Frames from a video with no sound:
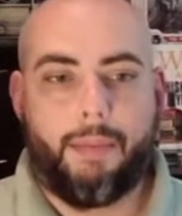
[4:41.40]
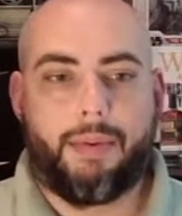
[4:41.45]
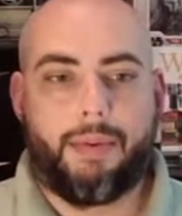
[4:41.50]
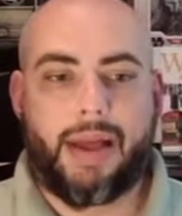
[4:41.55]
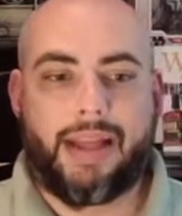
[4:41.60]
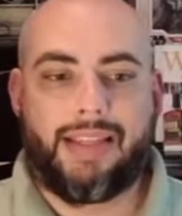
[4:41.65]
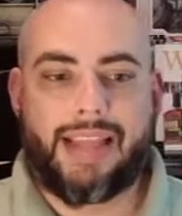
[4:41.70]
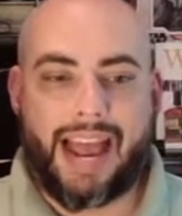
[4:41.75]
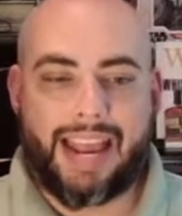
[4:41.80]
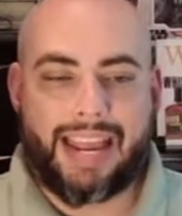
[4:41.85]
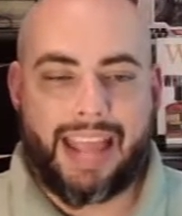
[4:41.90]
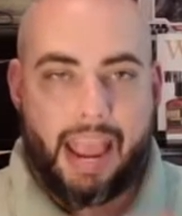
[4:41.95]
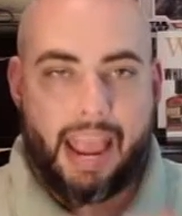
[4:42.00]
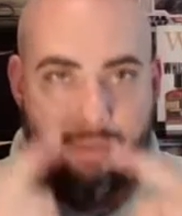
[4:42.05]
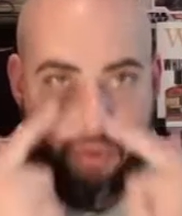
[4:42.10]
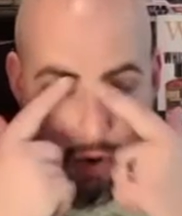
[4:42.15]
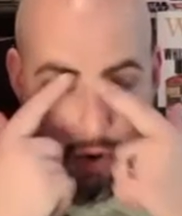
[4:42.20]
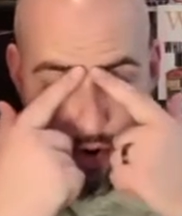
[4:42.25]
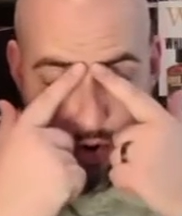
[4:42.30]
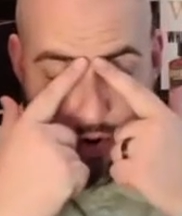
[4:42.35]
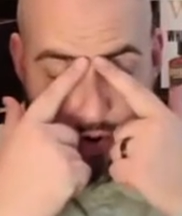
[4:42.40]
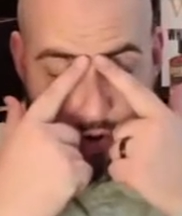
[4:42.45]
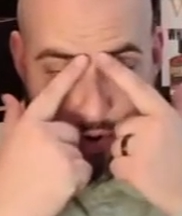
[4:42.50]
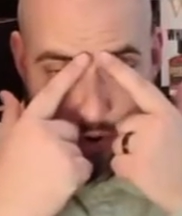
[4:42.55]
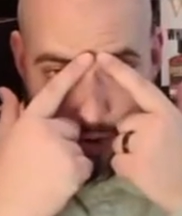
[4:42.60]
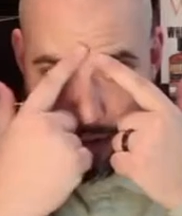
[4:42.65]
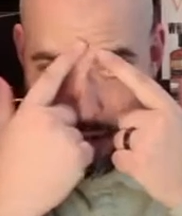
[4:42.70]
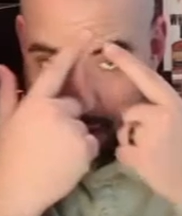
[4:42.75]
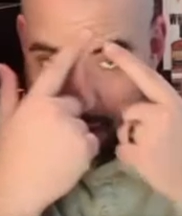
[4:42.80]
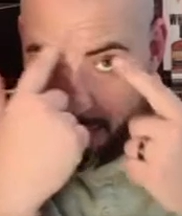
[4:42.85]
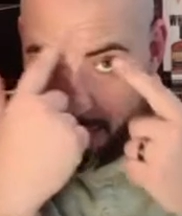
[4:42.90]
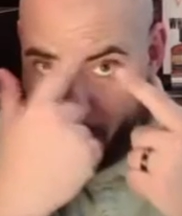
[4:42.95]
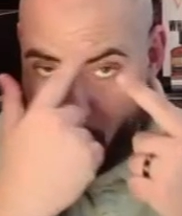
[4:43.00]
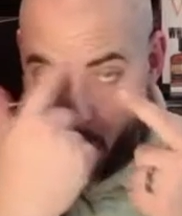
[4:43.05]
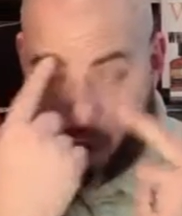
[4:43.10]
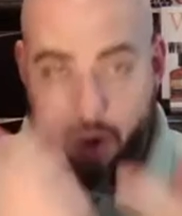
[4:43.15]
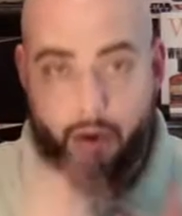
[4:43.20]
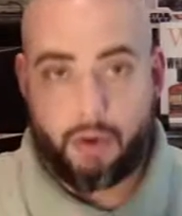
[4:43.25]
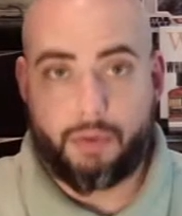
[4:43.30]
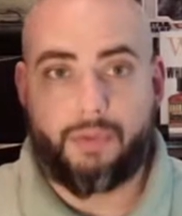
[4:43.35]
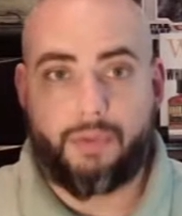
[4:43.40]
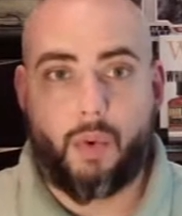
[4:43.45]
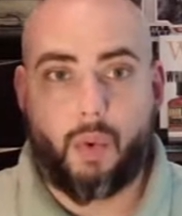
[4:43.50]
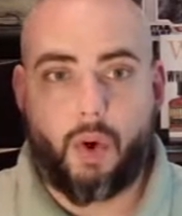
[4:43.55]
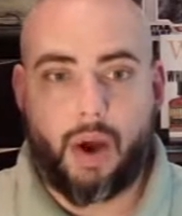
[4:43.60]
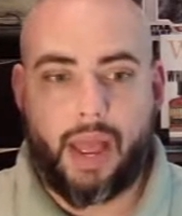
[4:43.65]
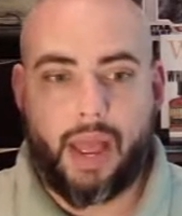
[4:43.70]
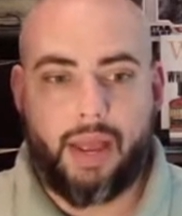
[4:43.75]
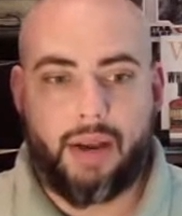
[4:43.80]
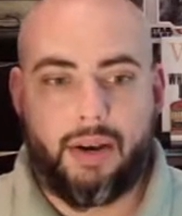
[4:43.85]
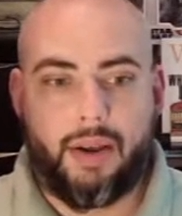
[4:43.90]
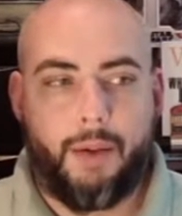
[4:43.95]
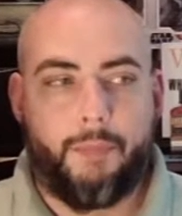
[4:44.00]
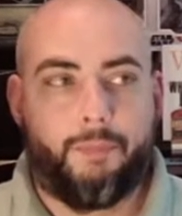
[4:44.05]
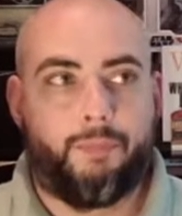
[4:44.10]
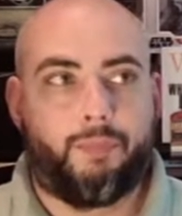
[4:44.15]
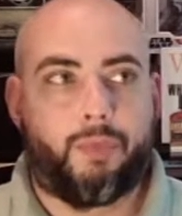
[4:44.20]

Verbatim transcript: and that gave her the mark on her forehead.